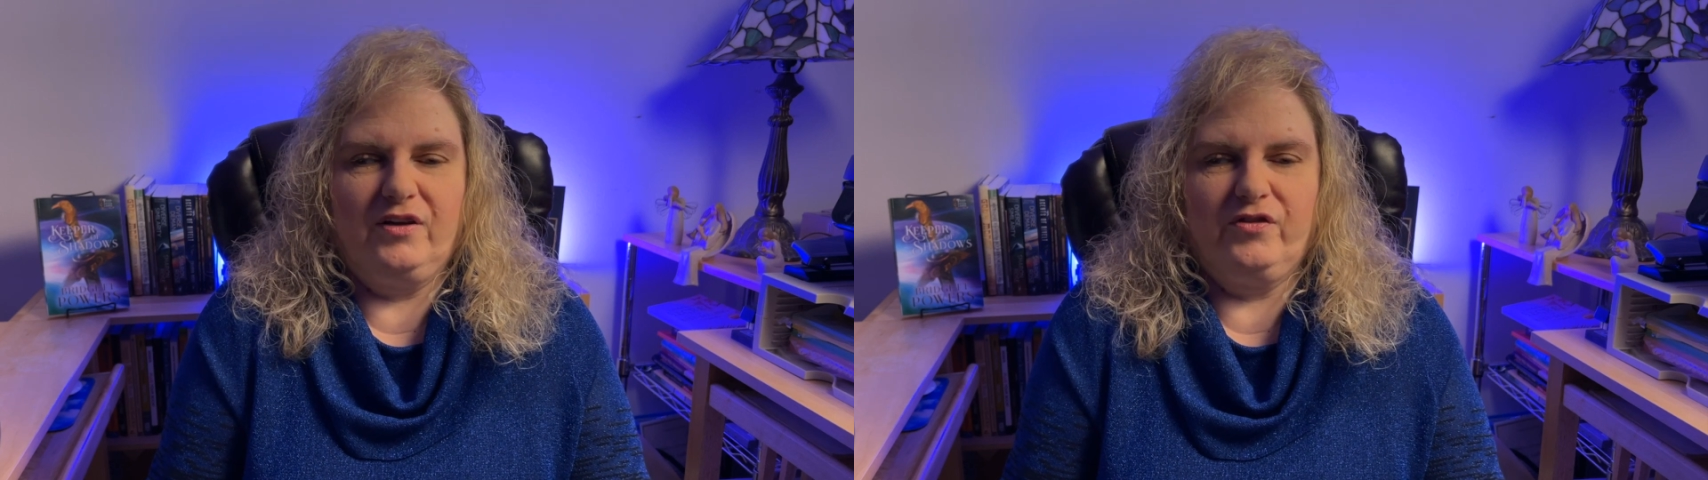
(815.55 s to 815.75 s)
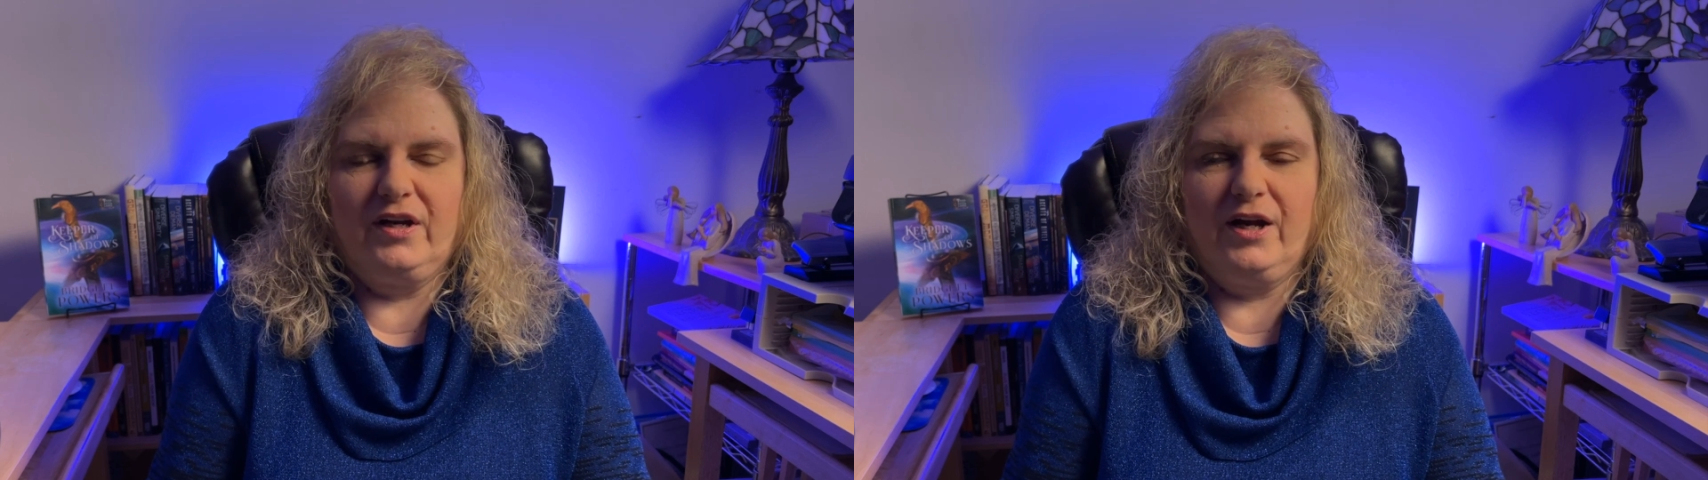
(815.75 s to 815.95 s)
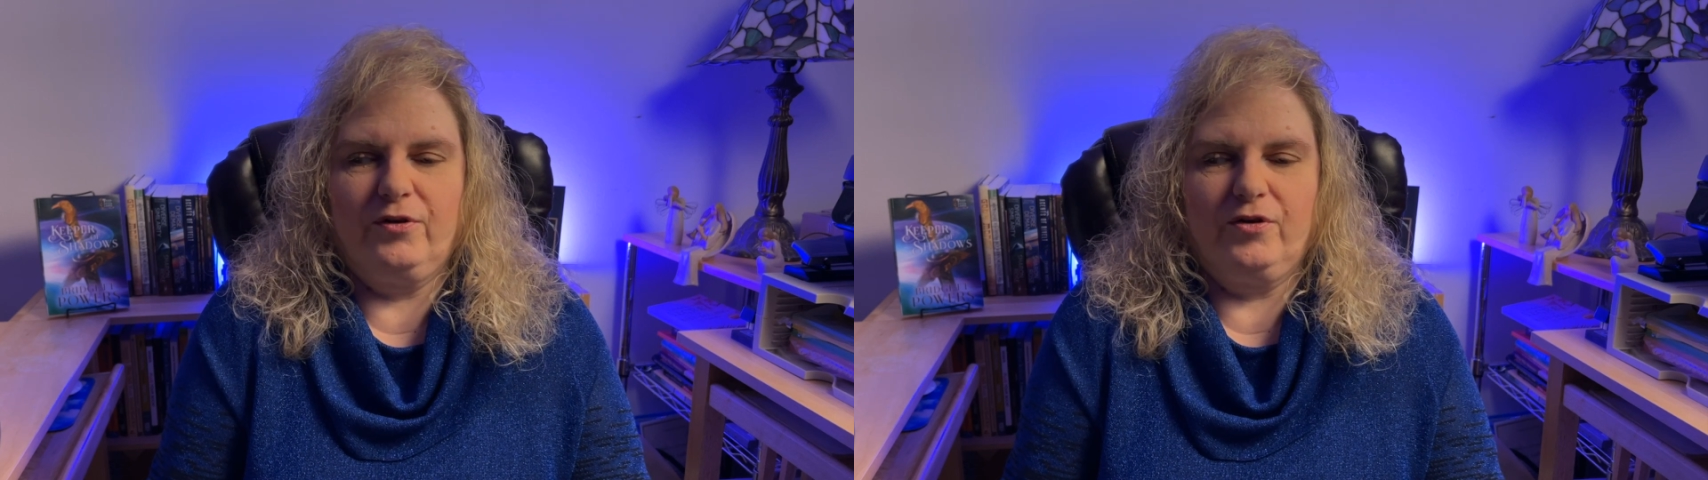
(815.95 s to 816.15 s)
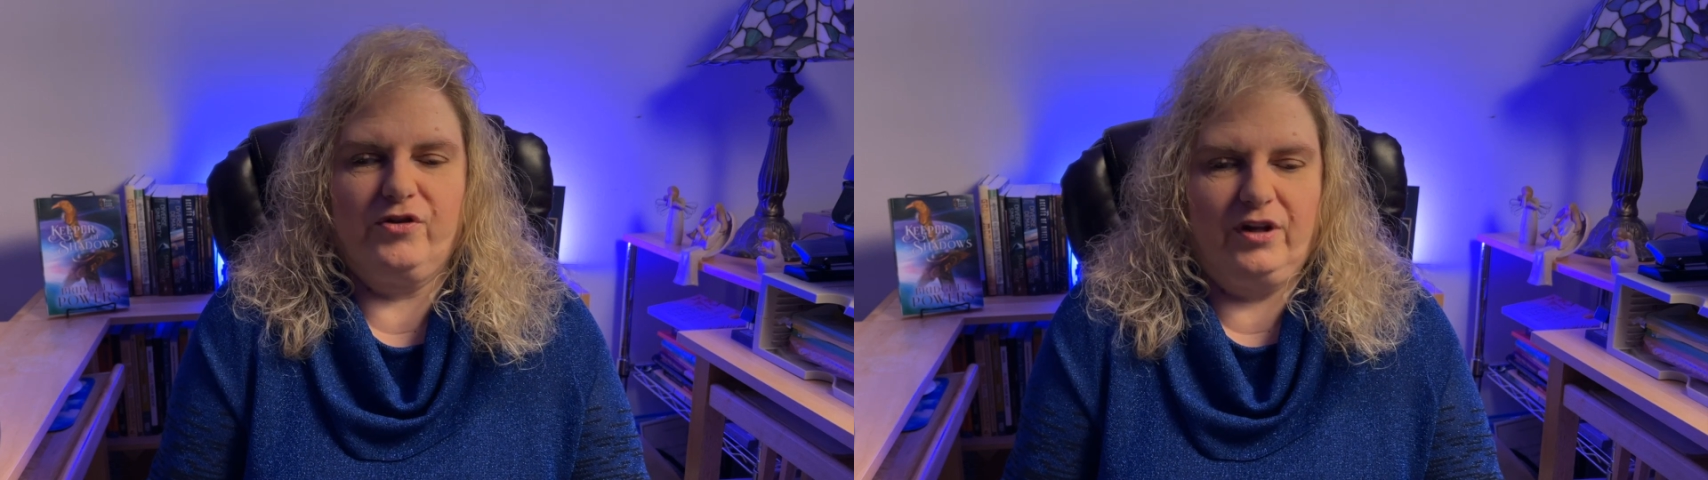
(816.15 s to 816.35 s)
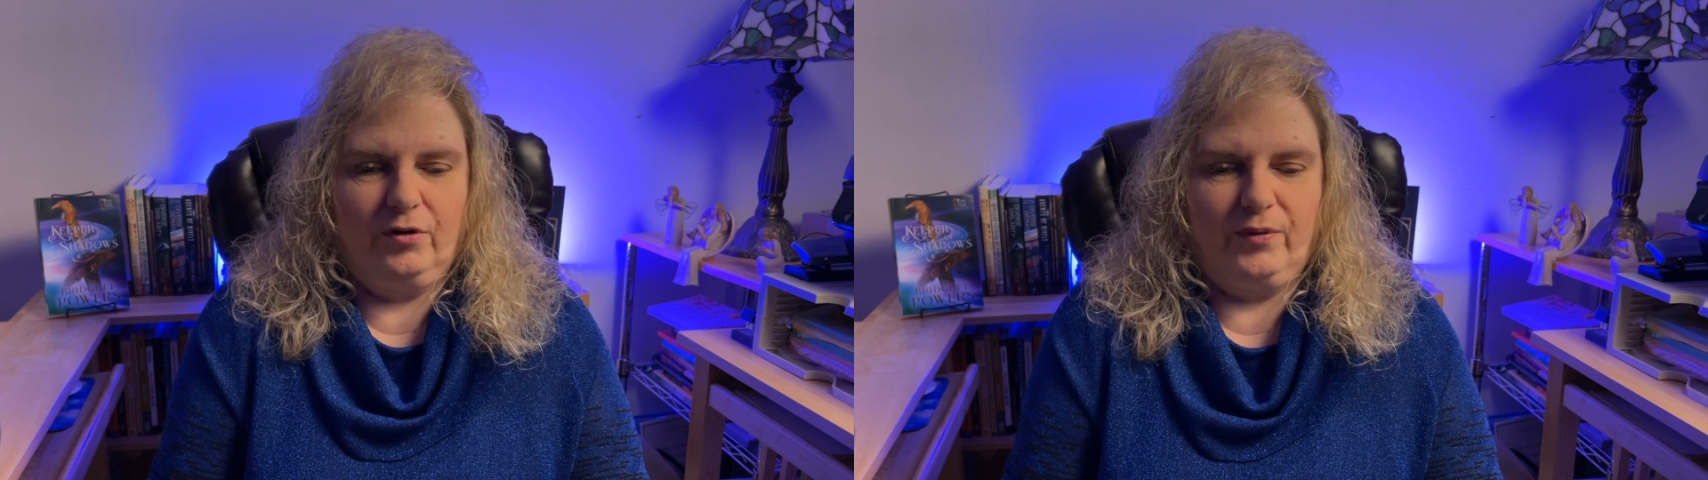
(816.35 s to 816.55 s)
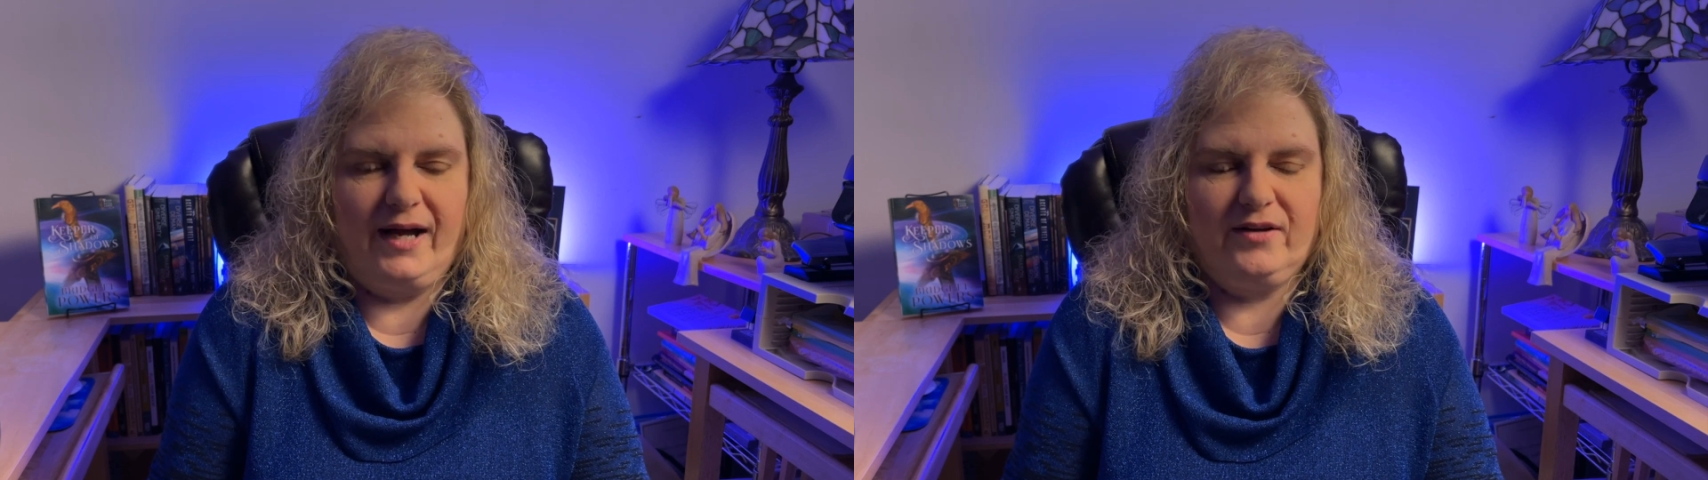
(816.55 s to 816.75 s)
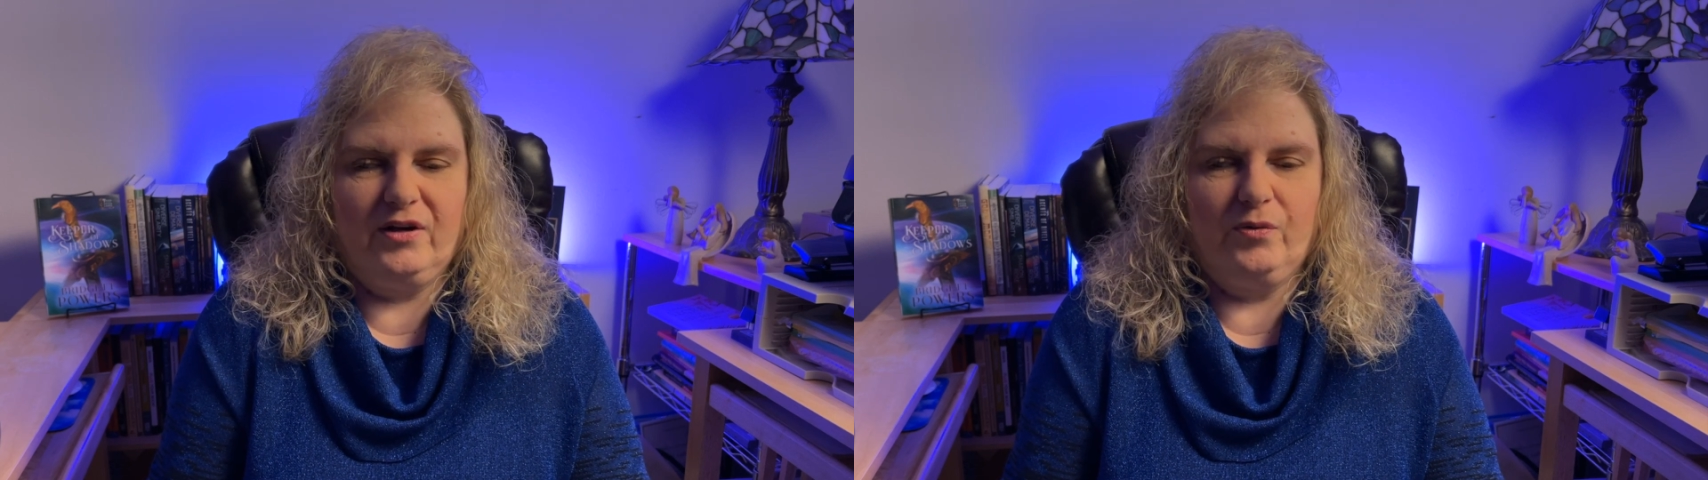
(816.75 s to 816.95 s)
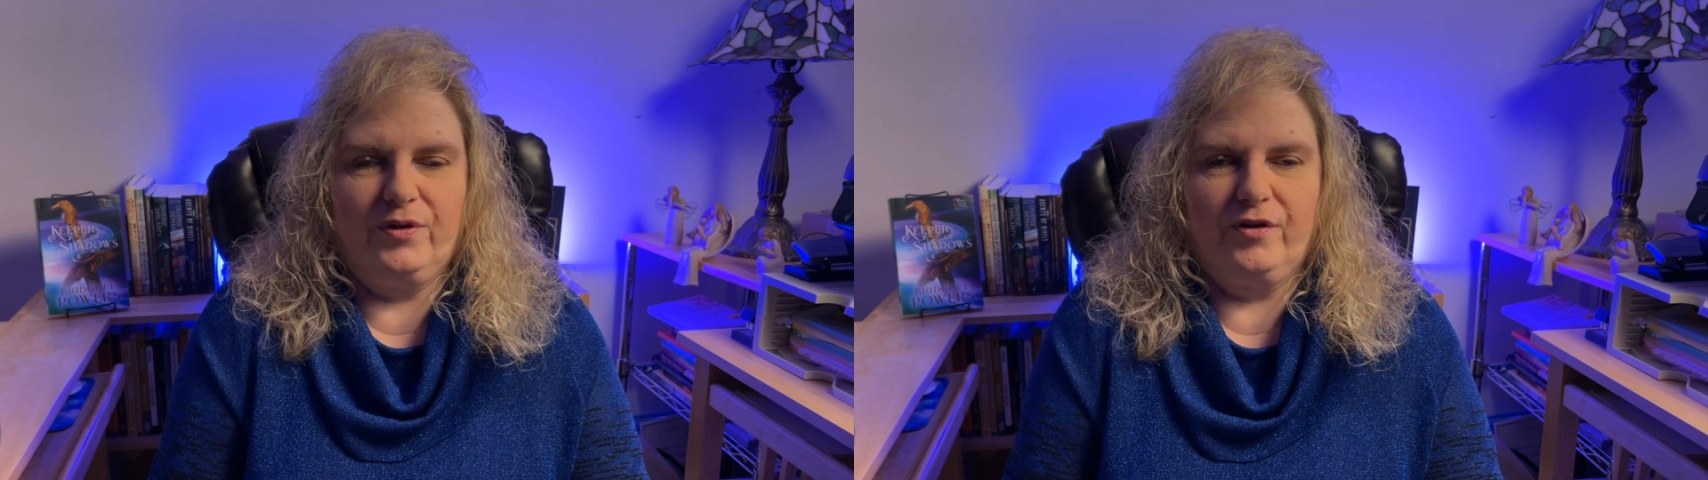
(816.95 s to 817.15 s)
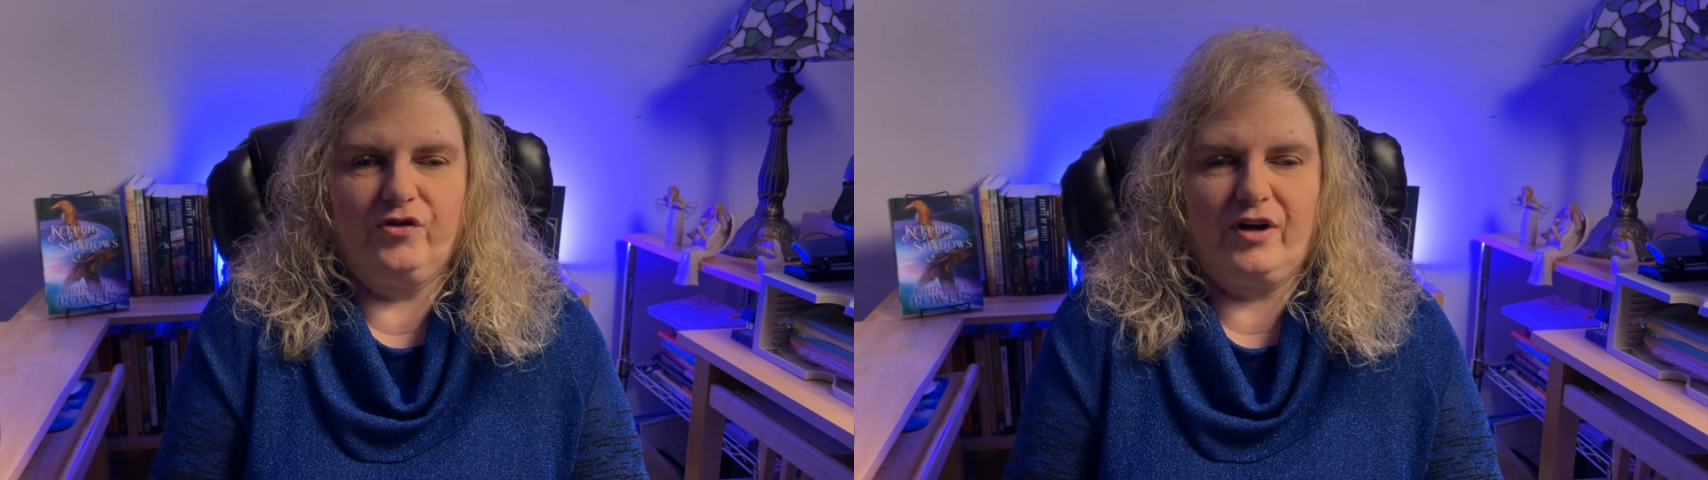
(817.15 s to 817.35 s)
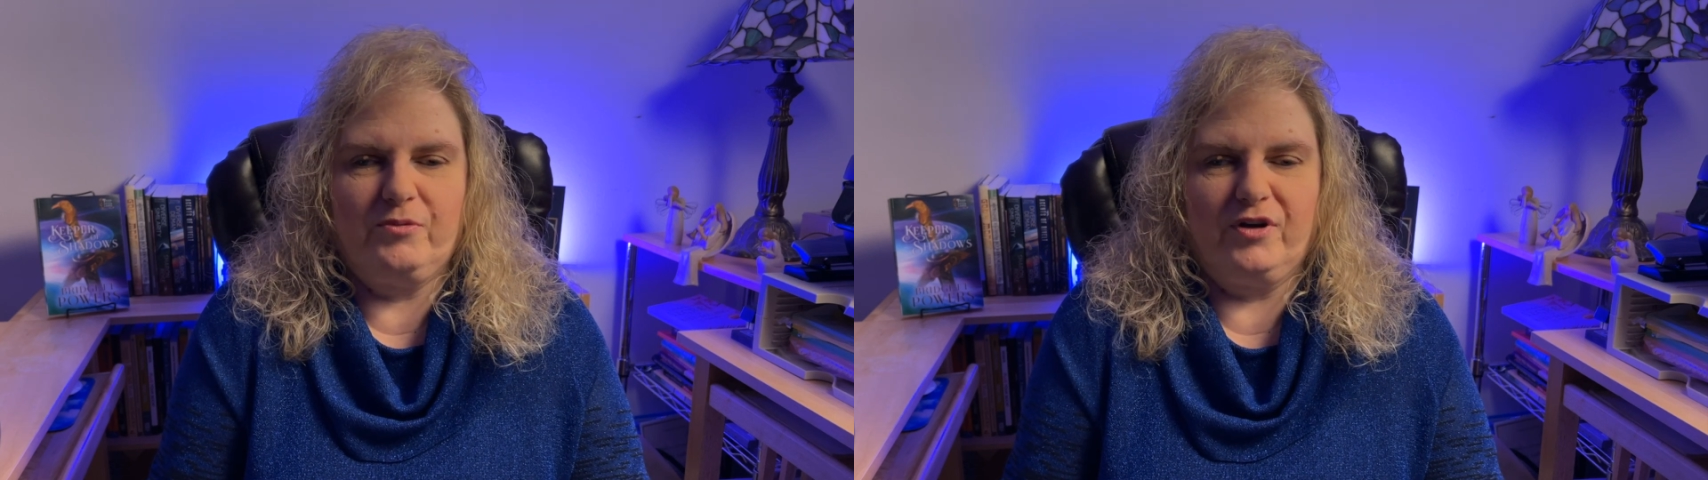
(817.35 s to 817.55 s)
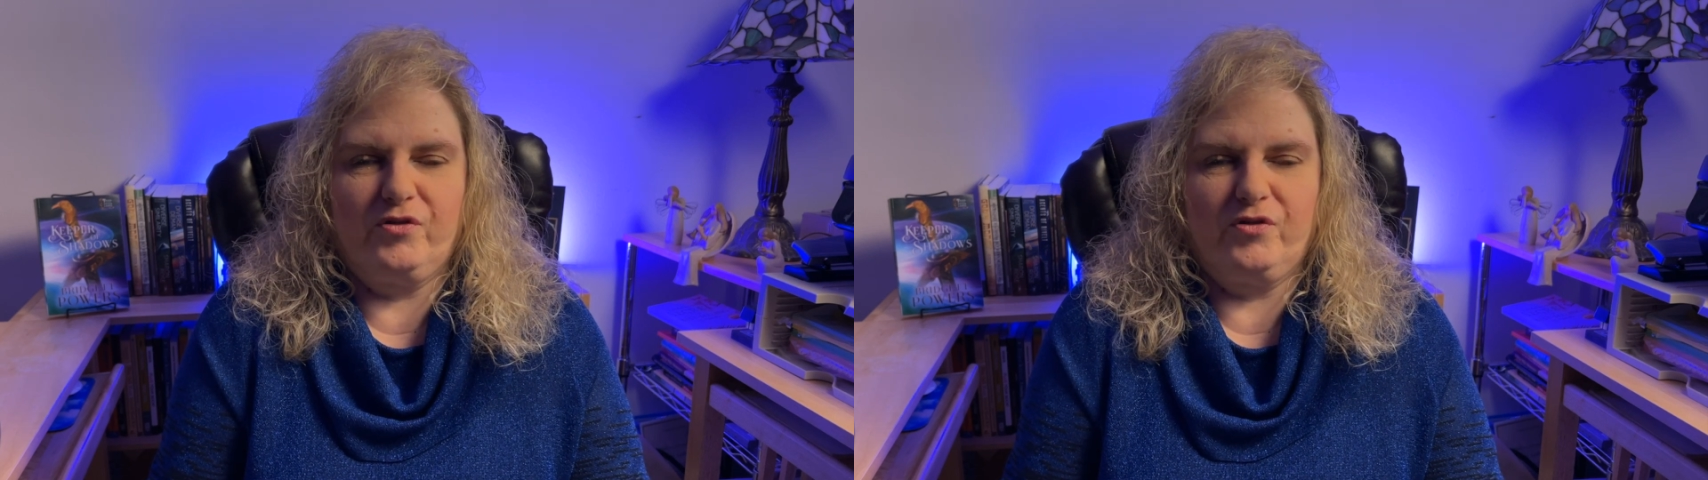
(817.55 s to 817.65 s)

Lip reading: the characters interacting with those objects.